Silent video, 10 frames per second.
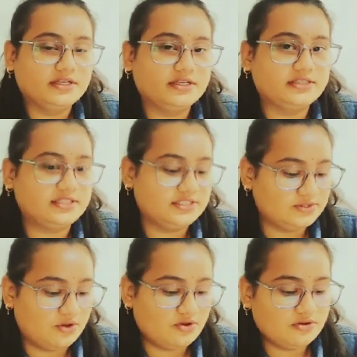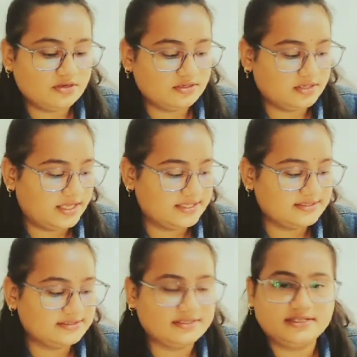This song
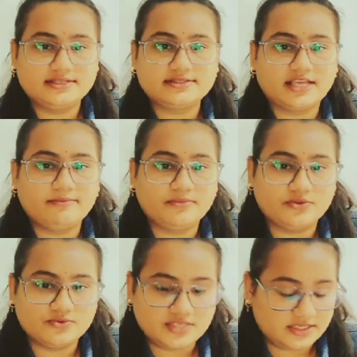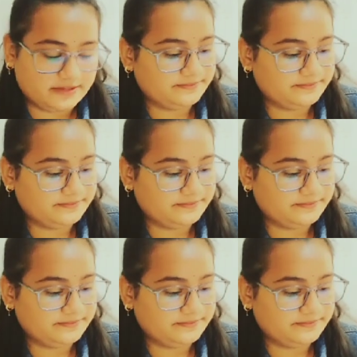has the same music.